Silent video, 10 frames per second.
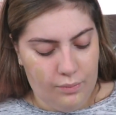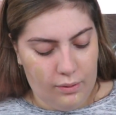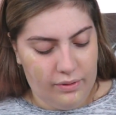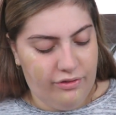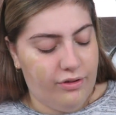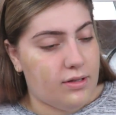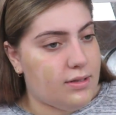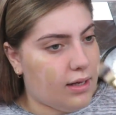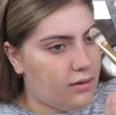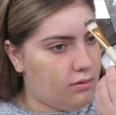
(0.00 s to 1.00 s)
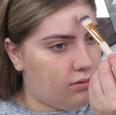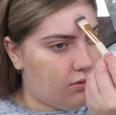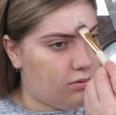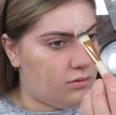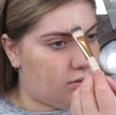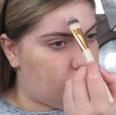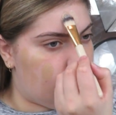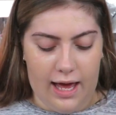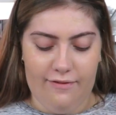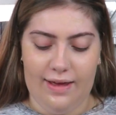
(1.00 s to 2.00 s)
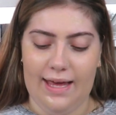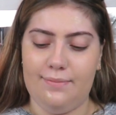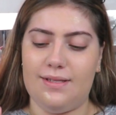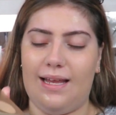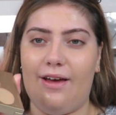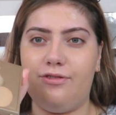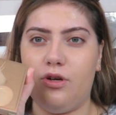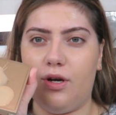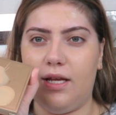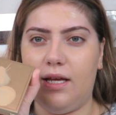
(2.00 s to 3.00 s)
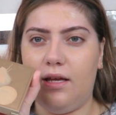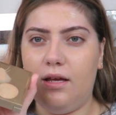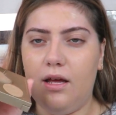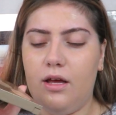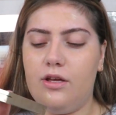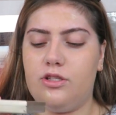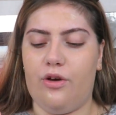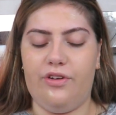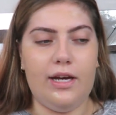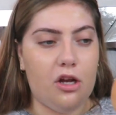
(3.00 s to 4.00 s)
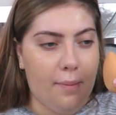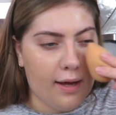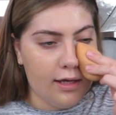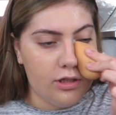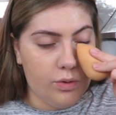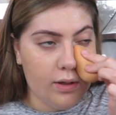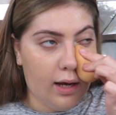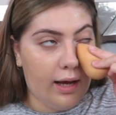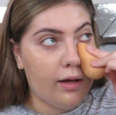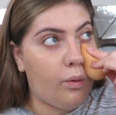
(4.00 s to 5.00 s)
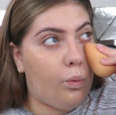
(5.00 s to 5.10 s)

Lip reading: could probably fix that. I have heaps left on here, so if I need to go back into it, I